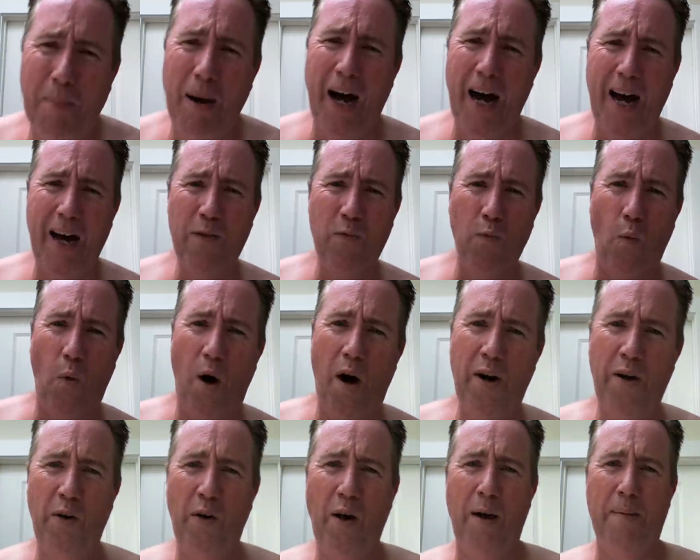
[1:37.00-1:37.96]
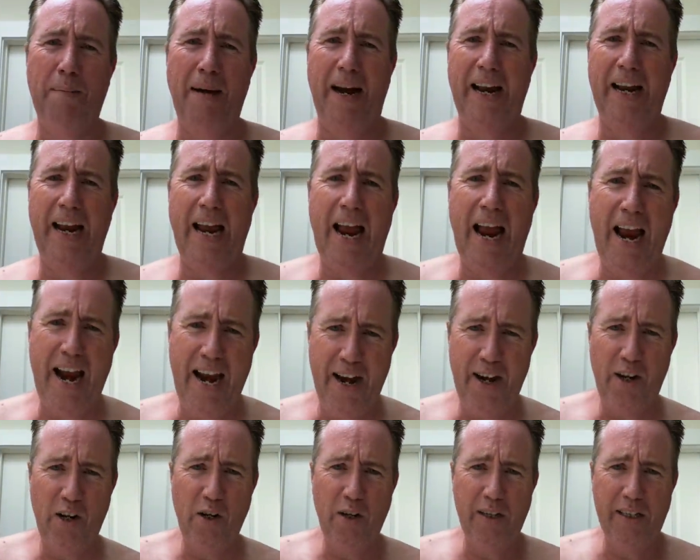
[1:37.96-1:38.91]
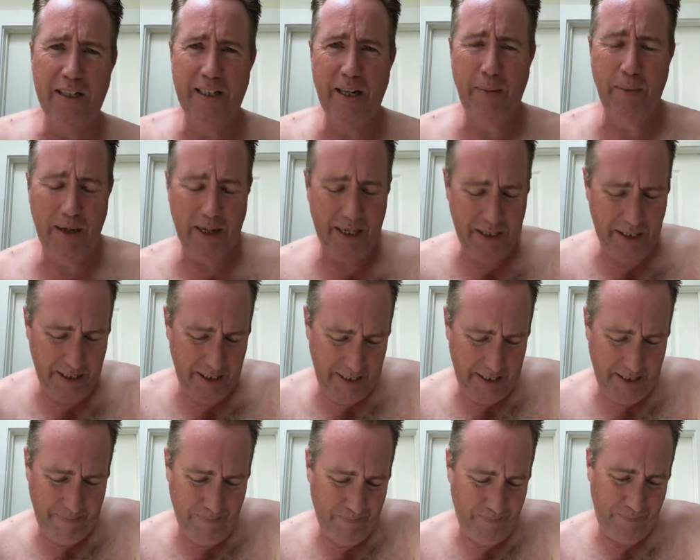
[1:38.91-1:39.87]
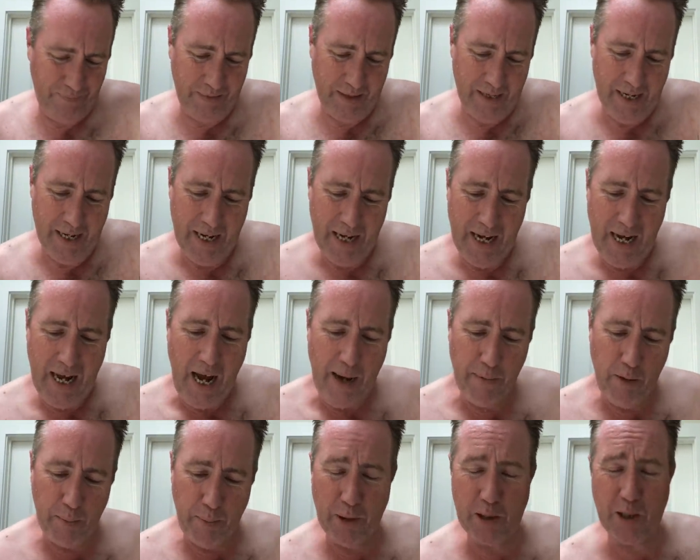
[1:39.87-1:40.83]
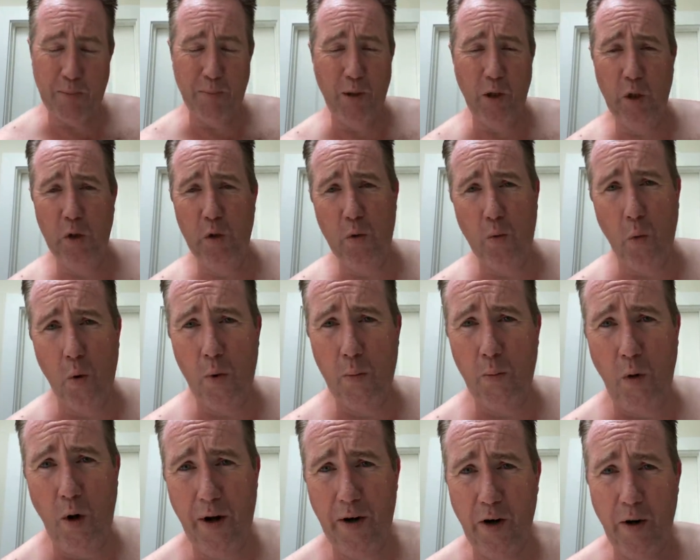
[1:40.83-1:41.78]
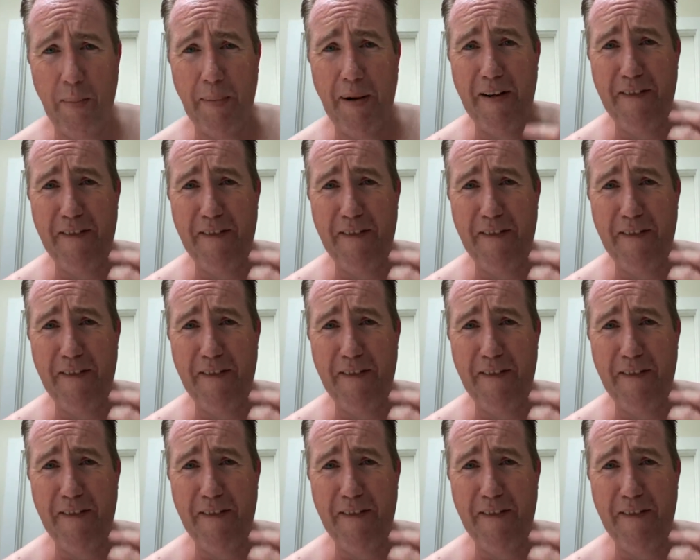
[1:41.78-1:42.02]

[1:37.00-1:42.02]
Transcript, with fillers: hot water on my hair? Is that what I just said? I'm gonna put some lukewarm water on my